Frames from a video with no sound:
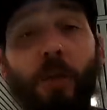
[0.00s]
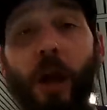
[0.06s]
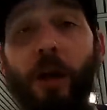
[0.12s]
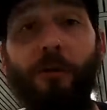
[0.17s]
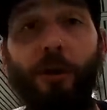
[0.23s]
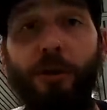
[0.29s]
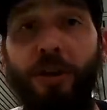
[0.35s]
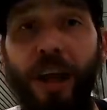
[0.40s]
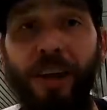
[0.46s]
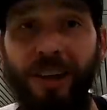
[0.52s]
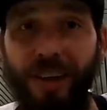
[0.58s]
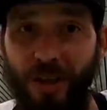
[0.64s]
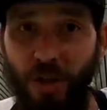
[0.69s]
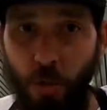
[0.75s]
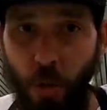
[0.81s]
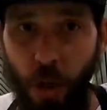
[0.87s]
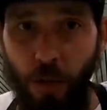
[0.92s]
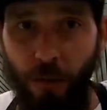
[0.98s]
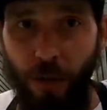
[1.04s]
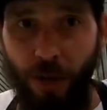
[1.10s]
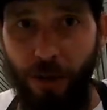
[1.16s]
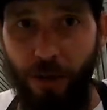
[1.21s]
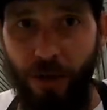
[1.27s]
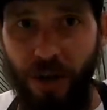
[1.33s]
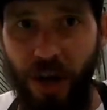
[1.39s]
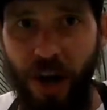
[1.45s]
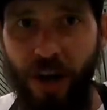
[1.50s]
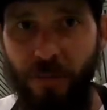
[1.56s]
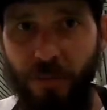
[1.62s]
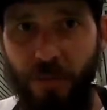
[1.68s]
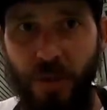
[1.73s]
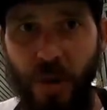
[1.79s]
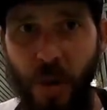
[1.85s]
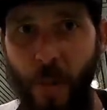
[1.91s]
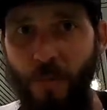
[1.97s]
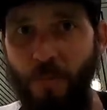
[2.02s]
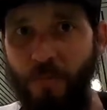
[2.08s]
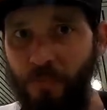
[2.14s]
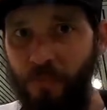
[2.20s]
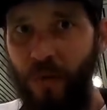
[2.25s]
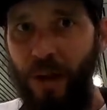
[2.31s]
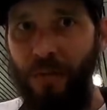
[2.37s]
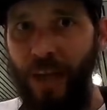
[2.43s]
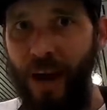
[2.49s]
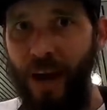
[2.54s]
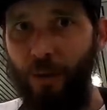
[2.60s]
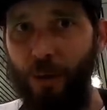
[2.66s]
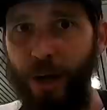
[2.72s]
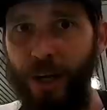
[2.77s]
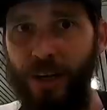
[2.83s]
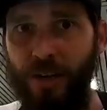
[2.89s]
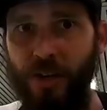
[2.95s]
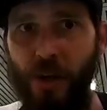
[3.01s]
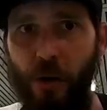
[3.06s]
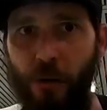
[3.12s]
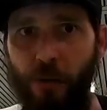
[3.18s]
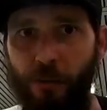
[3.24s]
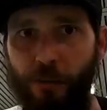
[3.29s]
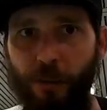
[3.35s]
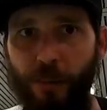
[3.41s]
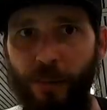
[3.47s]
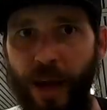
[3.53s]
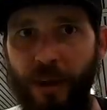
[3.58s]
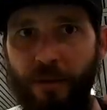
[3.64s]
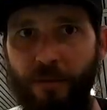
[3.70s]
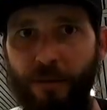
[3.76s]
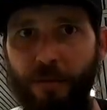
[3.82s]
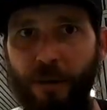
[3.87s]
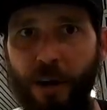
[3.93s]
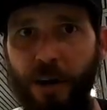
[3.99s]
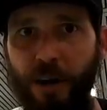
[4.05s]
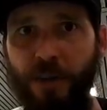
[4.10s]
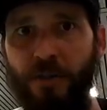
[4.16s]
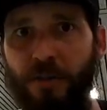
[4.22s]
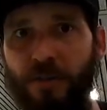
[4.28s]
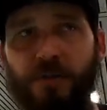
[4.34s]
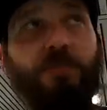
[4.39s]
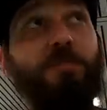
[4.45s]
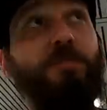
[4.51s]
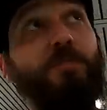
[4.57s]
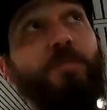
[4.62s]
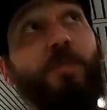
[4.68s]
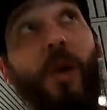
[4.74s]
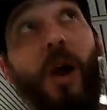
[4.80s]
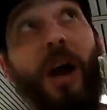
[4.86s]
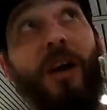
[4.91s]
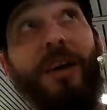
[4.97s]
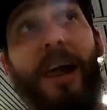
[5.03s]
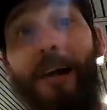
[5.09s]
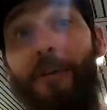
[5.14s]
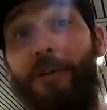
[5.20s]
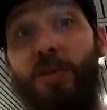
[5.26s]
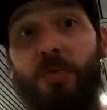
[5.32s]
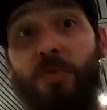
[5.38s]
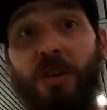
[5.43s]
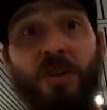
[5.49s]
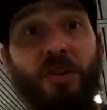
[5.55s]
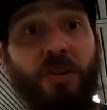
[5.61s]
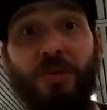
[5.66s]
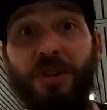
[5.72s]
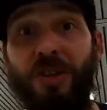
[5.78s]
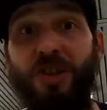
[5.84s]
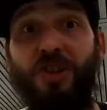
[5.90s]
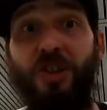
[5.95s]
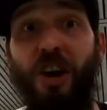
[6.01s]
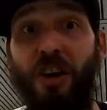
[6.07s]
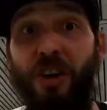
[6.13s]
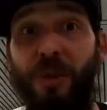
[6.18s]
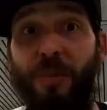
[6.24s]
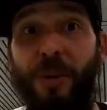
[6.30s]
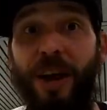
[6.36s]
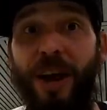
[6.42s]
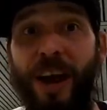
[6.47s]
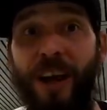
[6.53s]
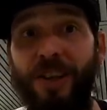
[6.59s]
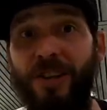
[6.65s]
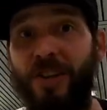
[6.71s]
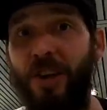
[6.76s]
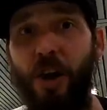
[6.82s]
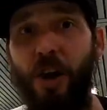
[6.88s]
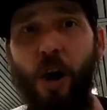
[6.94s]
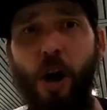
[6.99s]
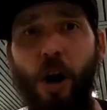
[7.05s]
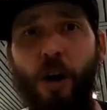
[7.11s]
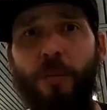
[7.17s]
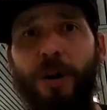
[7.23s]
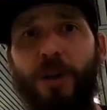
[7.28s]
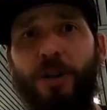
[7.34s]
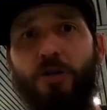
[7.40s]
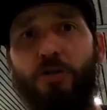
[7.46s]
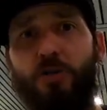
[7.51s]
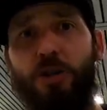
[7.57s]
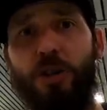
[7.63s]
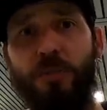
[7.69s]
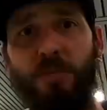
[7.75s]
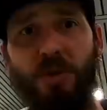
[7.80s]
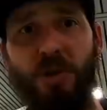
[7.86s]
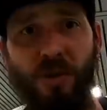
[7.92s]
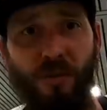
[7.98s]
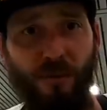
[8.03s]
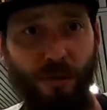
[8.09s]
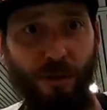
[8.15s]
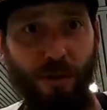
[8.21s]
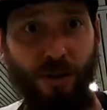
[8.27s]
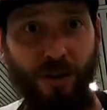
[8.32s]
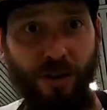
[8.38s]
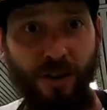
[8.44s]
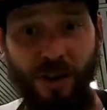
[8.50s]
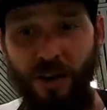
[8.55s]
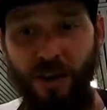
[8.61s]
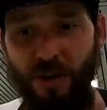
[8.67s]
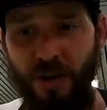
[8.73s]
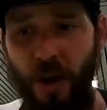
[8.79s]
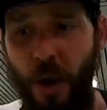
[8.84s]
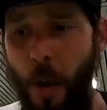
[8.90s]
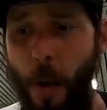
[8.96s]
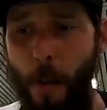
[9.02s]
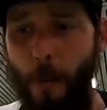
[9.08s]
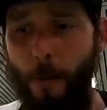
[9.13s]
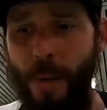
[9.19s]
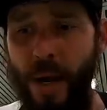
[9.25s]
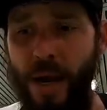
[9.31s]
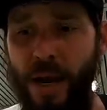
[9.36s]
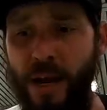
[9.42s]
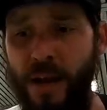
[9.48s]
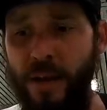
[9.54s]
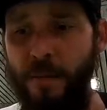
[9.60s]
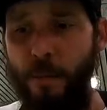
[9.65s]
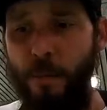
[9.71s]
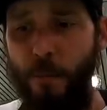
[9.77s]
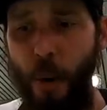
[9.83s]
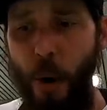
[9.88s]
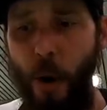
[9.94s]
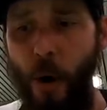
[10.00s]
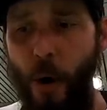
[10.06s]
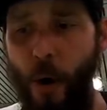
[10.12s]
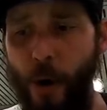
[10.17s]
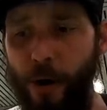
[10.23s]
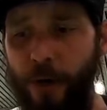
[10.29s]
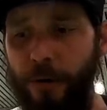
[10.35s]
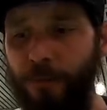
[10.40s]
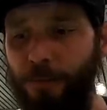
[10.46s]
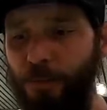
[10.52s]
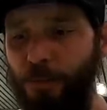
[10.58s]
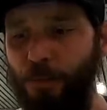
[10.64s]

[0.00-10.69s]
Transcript: I've heard that like 1,200 times. That ringtone from that fucking announcement is gonna be stuck in my head. It's gonna haunt my dreams for years. Bing bong. Mm.